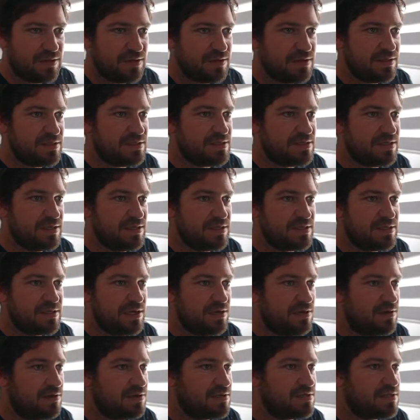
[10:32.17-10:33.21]
since the
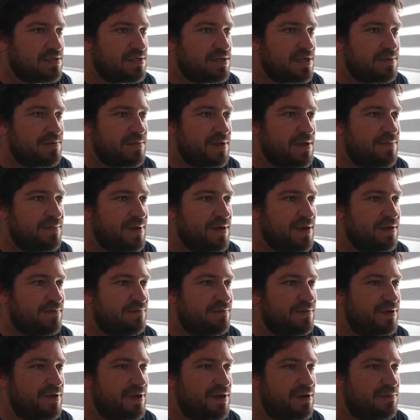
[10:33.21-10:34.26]
last time that I made a
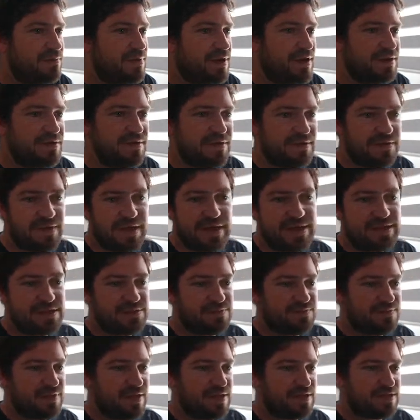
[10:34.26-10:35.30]
video. But I think that is
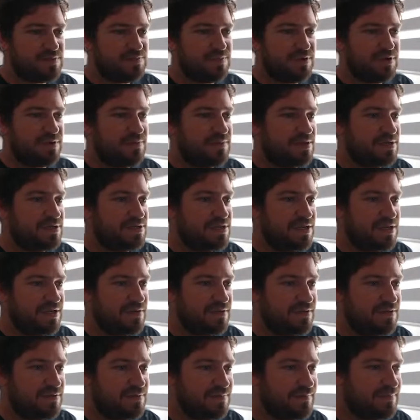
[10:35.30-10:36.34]
pretty much
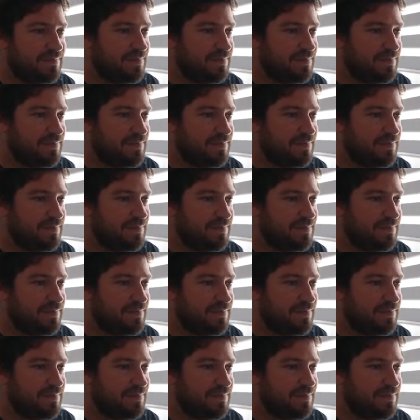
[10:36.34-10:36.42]
it.